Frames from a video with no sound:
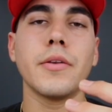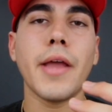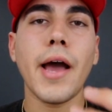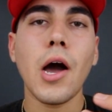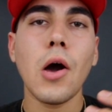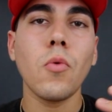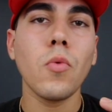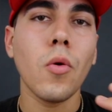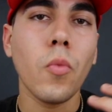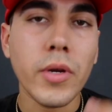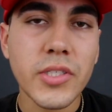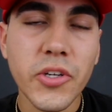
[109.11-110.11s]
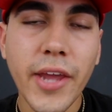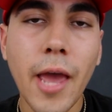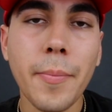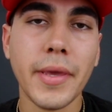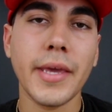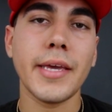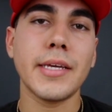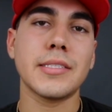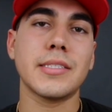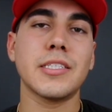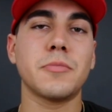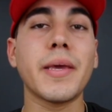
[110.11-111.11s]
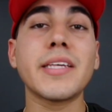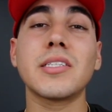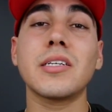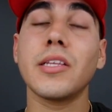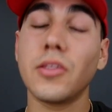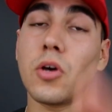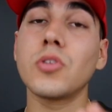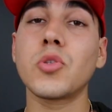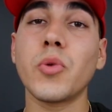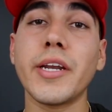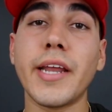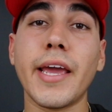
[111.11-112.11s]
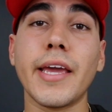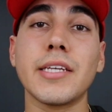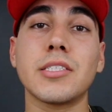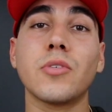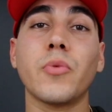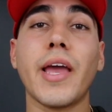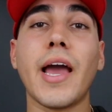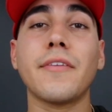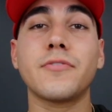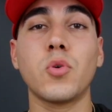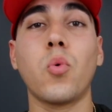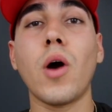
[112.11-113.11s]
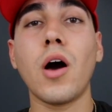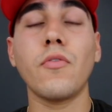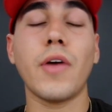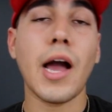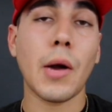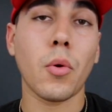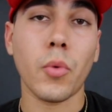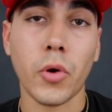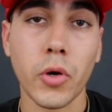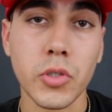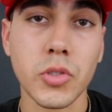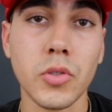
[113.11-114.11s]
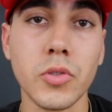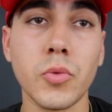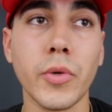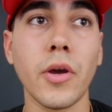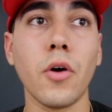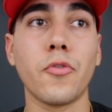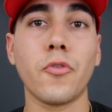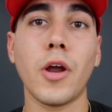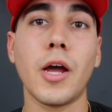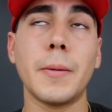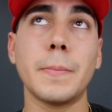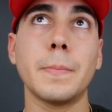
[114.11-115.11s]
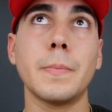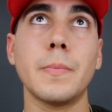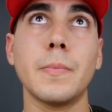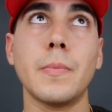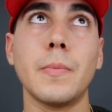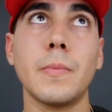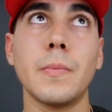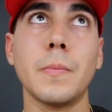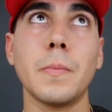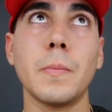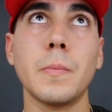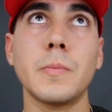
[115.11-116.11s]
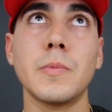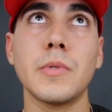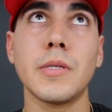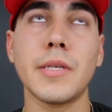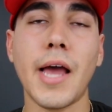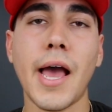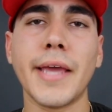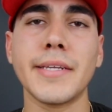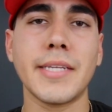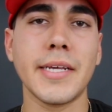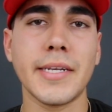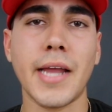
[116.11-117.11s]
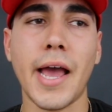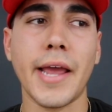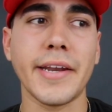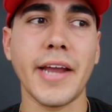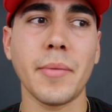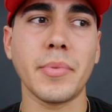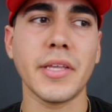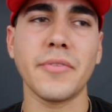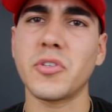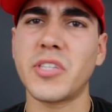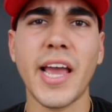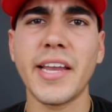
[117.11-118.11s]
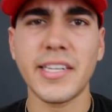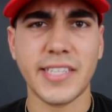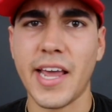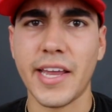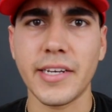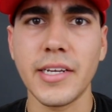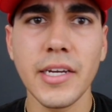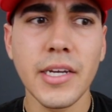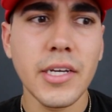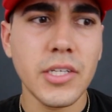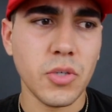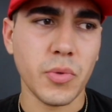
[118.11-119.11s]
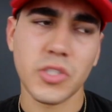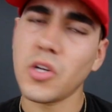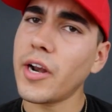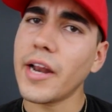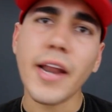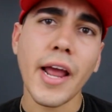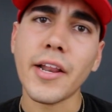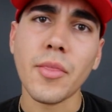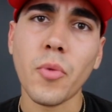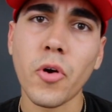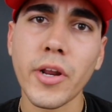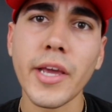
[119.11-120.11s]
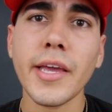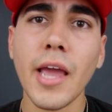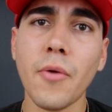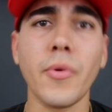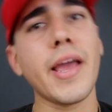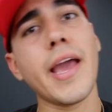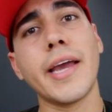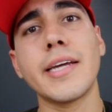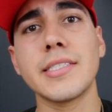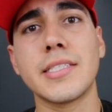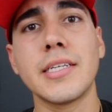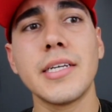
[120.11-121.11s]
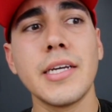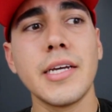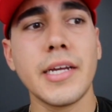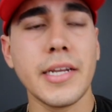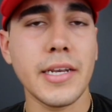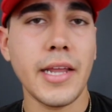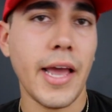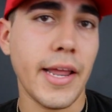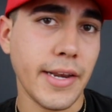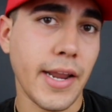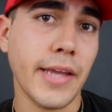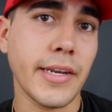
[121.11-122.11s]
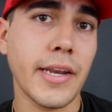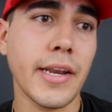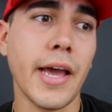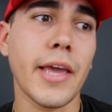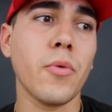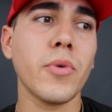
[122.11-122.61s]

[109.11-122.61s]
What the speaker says: Now, what winter camp is basically those 3 days we have 12-hour rehearsals. We go from 9 to 9, I believe, or 10 to 10. So we start at 9 in the morning and we end at 9 at night,